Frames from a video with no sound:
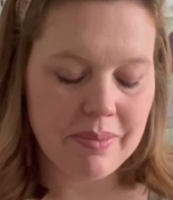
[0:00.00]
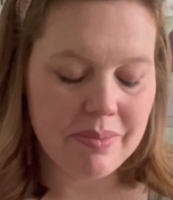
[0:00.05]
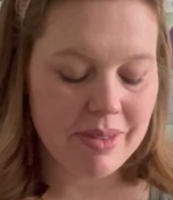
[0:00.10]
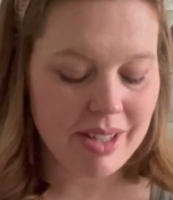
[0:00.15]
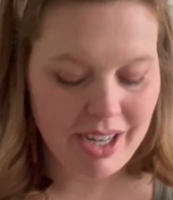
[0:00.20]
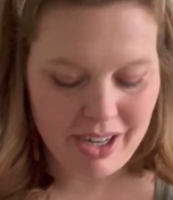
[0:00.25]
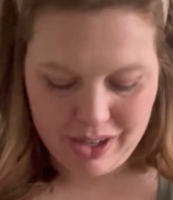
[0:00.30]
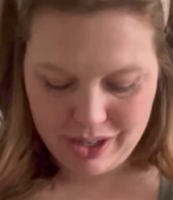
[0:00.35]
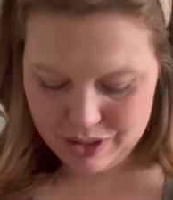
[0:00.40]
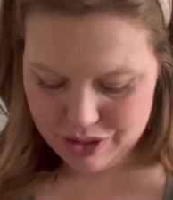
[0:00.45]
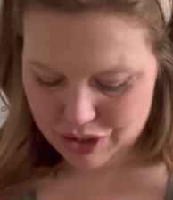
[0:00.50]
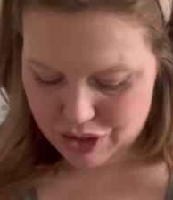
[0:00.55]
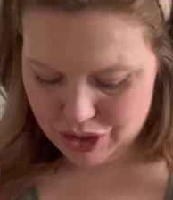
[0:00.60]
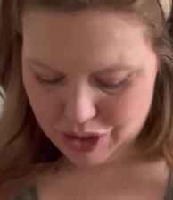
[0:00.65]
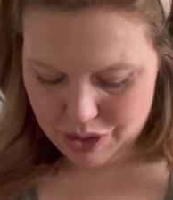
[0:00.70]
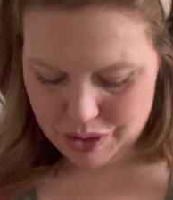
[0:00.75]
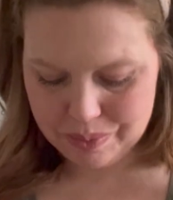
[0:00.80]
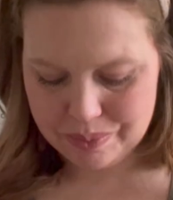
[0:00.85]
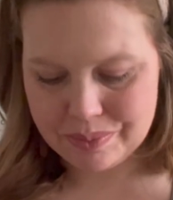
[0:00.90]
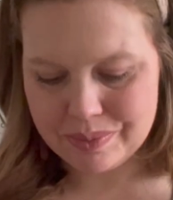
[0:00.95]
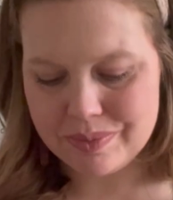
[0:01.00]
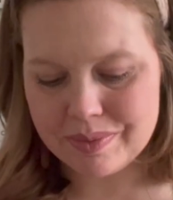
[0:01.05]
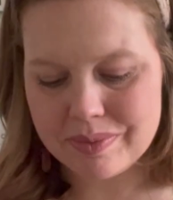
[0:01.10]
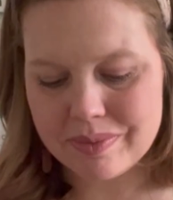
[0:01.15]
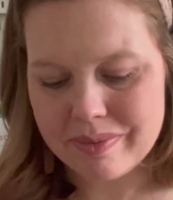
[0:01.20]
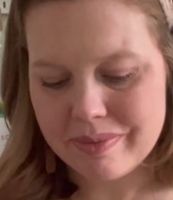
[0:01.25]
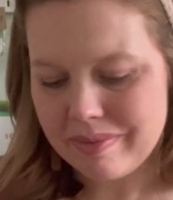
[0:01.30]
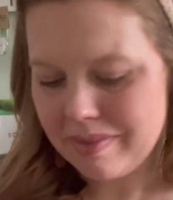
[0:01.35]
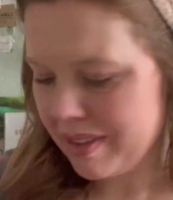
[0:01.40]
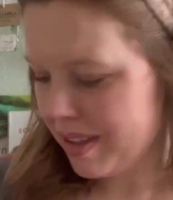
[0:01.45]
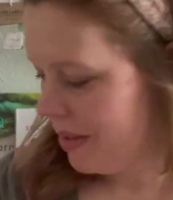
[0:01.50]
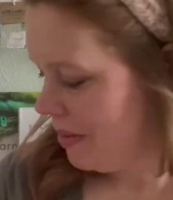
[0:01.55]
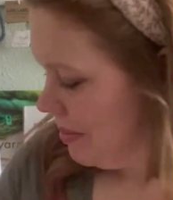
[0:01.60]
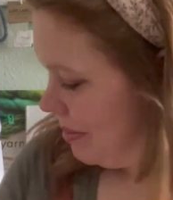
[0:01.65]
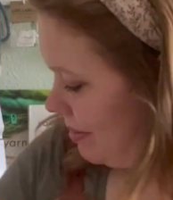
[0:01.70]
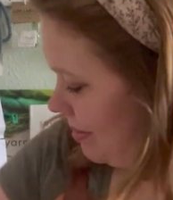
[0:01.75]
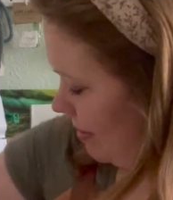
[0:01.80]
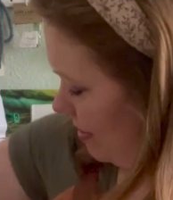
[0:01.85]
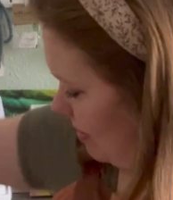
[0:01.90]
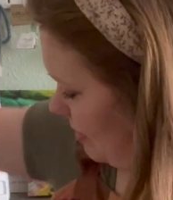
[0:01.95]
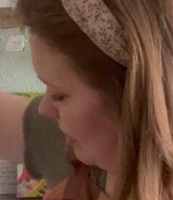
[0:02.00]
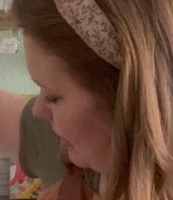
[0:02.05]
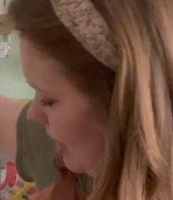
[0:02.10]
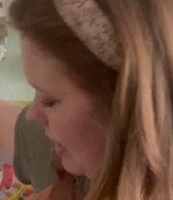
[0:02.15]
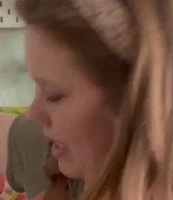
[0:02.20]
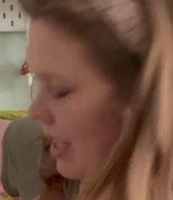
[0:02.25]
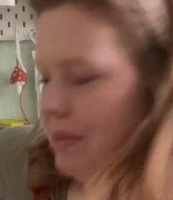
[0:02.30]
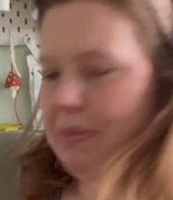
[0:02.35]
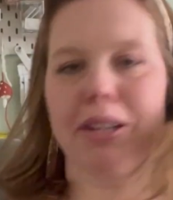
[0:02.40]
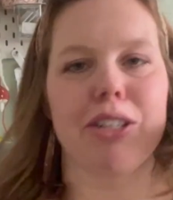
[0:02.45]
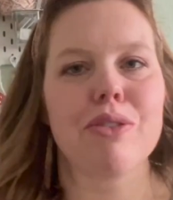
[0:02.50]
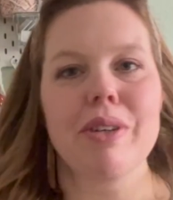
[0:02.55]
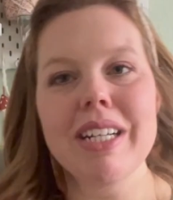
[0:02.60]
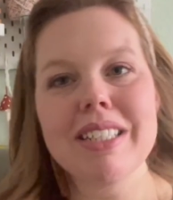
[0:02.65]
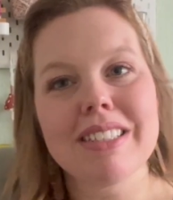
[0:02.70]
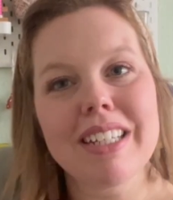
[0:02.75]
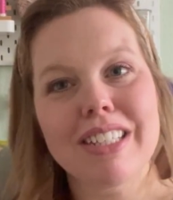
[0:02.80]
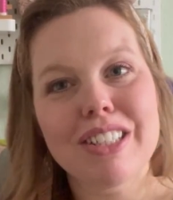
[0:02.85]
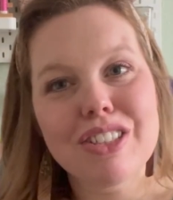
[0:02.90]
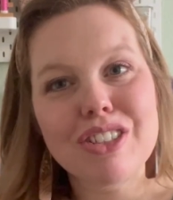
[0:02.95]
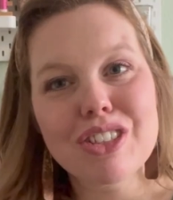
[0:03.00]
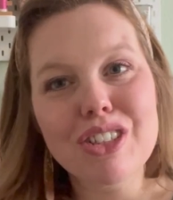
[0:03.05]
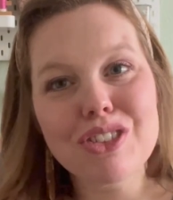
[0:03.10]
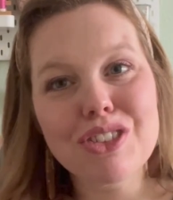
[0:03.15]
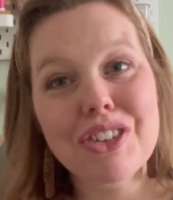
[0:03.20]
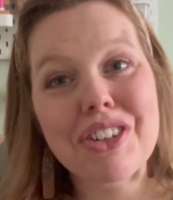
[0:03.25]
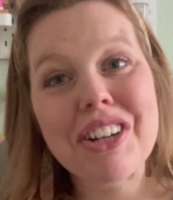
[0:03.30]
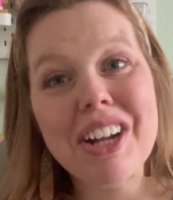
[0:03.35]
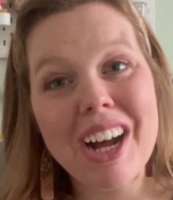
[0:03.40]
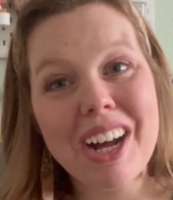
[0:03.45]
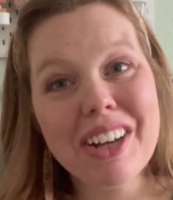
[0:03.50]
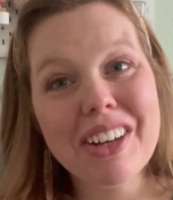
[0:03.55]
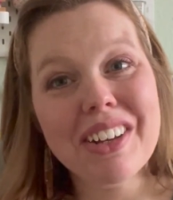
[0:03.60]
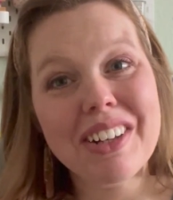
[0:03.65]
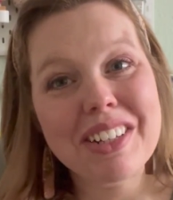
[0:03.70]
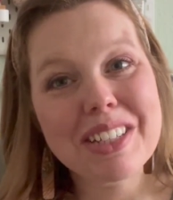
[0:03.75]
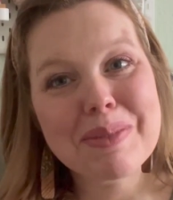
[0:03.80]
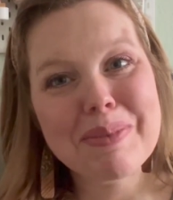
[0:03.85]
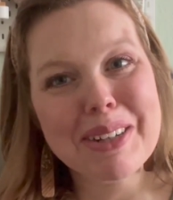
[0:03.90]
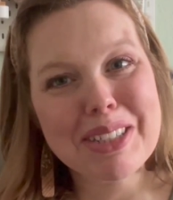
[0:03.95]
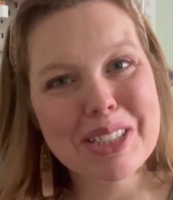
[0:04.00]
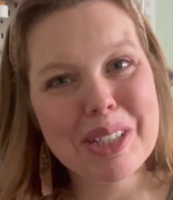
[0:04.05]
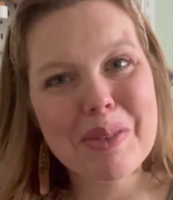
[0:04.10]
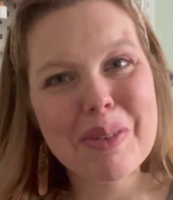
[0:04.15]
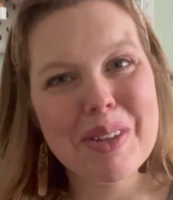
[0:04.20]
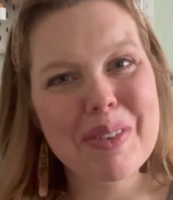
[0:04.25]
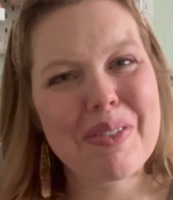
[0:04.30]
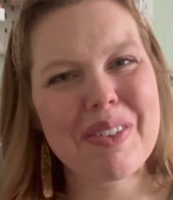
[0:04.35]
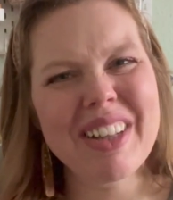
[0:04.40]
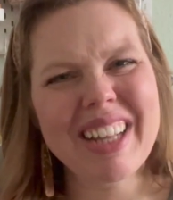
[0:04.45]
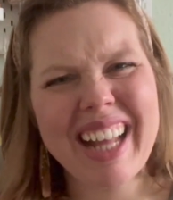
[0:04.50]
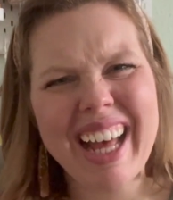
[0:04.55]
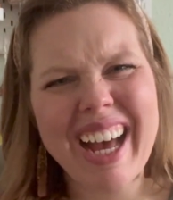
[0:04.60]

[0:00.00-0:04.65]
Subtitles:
Here, I'll just show you because my translating skills are not good, especially with